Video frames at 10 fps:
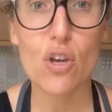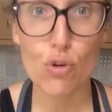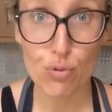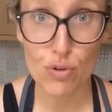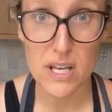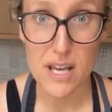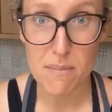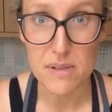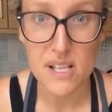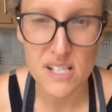
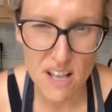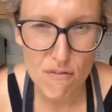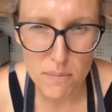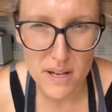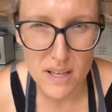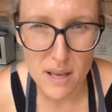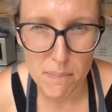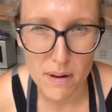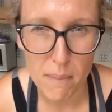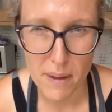creams. Is everybody
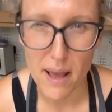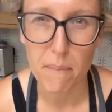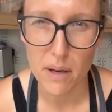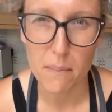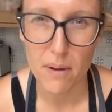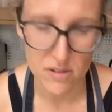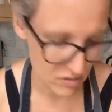keeping up here? I'm going to post the